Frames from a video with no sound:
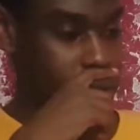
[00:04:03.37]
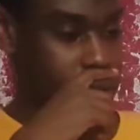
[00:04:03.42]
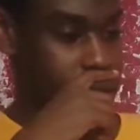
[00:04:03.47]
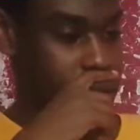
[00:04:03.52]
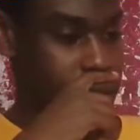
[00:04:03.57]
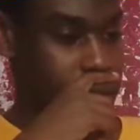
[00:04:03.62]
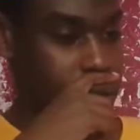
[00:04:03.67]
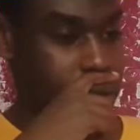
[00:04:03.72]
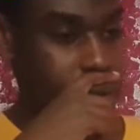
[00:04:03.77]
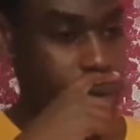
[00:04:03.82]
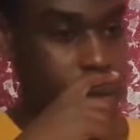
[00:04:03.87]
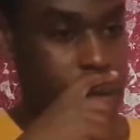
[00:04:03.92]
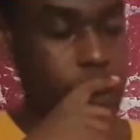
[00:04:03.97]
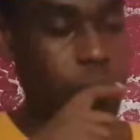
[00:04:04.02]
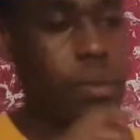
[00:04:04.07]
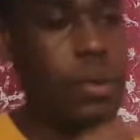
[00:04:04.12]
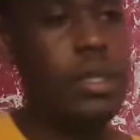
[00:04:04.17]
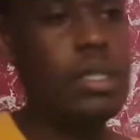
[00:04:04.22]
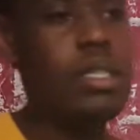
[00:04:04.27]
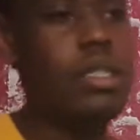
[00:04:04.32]
is that
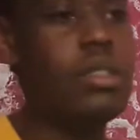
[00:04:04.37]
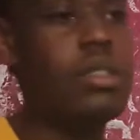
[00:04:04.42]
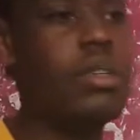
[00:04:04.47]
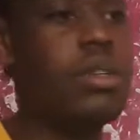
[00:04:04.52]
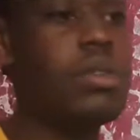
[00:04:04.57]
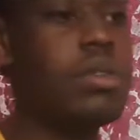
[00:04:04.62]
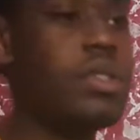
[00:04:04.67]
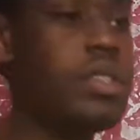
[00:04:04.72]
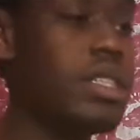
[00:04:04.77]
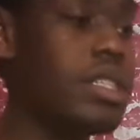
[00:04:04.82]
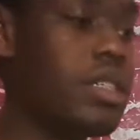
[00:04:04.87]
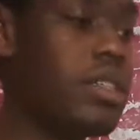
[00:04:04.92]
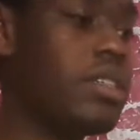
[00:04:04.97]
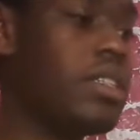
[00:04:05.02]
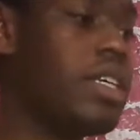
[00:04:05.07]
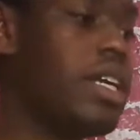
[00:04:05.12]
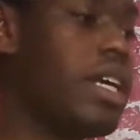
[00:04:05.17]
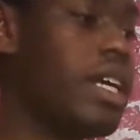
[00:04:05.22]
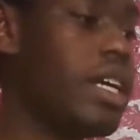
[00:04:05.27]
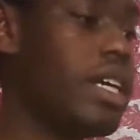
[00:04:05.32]
when you're dosing your
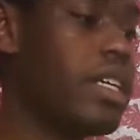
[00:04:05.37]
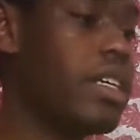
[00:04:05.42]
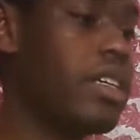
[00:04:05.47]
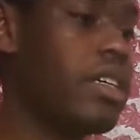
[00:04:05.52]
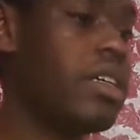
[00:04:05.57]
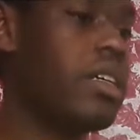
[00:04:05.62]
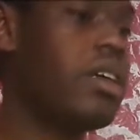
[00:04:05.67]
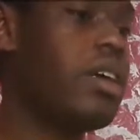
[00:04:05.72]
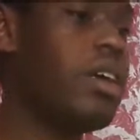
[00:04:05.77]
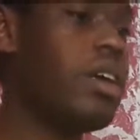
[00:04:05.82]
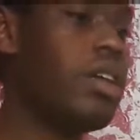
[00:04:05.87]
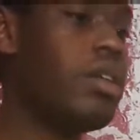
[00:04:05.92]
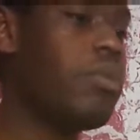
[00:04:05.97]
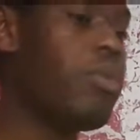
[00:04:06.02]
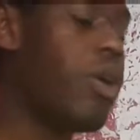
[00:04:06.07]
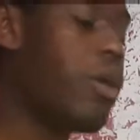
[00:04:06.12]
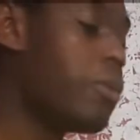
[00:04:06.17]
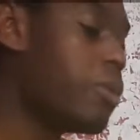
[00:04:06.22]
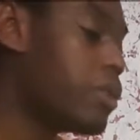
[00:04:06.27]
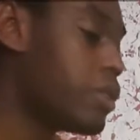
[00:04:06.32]
tank,
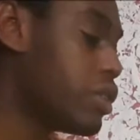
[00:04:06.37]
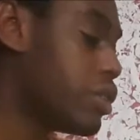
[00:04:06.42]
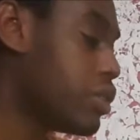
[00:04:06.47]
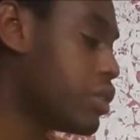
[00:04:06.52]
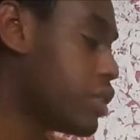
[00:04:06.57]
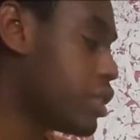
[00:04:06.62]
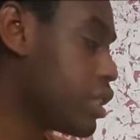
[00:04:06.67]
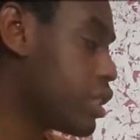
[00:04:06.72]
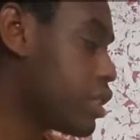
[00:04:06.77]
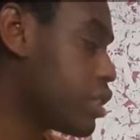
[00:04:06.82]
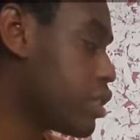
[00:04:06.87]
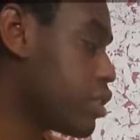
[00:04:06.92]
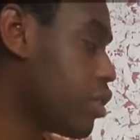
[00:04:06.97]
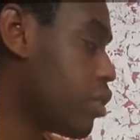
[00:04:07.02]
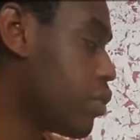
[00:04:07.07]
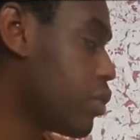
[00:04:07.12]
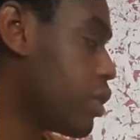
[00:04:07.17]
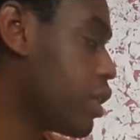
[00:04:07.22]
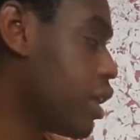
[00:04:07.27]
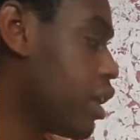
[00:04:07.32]
problem with choosing a
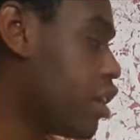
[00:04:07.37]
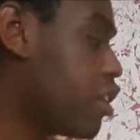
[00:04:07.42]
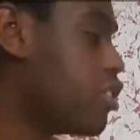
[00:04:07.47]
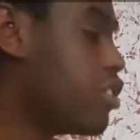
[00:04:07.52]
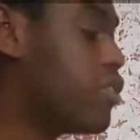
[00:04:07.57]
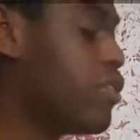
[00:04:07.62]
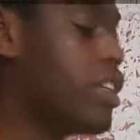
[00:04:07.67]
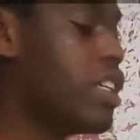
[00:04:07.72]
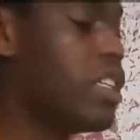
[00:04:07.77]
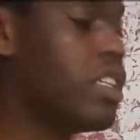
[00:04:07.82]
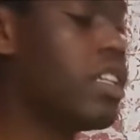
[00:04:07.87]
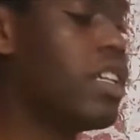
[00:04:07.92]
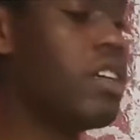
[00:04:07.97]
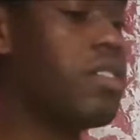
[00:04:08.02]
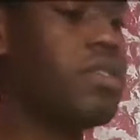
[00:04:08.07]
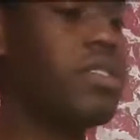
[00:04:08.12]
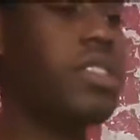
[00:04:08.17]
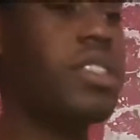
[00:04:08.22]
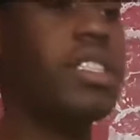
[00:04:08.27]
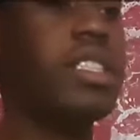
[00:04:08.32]
salt with elevated
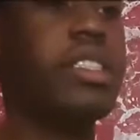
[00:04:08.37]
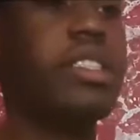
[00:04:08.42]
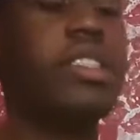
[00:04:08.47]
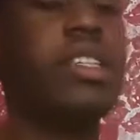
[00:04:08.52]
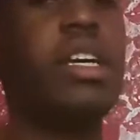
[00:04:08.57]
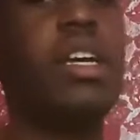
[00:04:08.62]
levels is